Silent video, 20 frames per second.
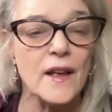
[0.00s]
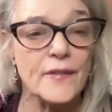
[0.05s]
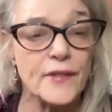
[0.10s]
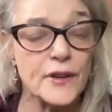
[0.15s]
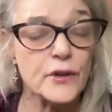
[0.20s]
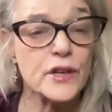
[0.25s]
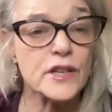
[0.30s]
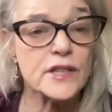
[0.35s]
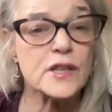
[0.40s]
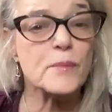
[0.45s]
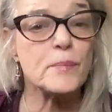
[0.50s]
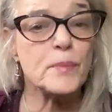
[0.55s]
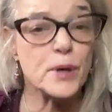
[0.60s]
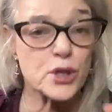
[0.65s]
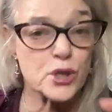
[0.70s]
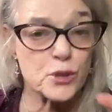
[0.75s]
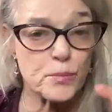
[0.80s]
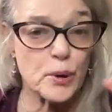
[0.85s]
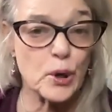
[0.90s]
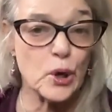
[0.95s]
There is a
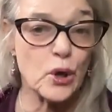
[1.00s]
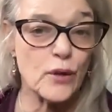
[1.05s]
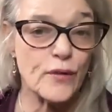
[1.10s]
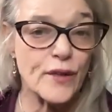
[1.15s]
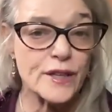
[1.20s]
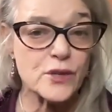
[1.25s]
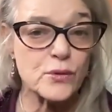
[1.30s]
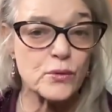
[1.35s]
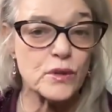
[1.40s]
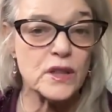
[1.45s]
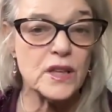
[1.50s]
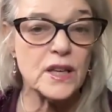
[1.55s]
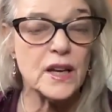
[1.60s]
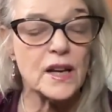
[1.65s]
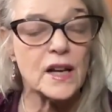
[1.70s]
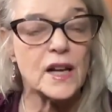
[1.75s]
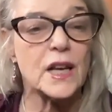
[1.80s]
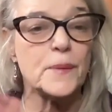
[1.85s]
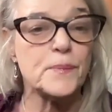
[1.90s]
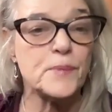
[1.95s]
push-pull. That's what the
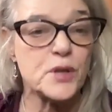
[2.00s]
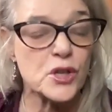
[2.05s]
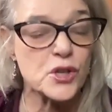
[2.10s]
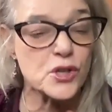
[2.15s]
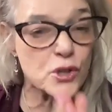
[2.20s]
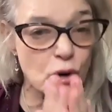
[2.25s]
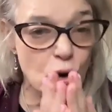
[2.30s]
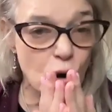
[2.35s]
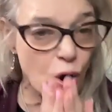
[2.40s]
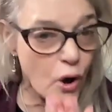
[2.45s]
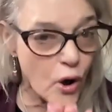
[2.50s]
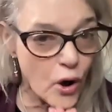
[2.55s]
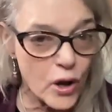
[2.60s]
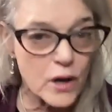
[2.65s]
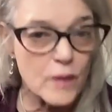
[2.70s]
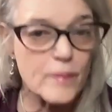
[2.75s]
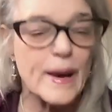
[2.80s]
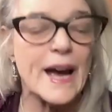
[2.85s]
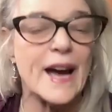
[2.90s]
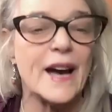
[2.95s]
eclipses are
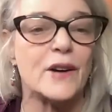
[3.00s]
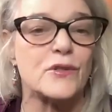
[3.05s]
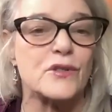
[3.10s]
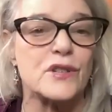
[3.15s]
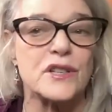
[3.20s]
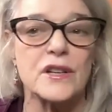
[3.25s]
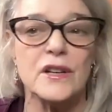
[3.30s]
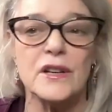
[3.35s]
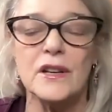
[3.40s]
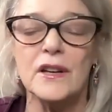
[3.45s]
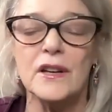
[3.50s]
all about.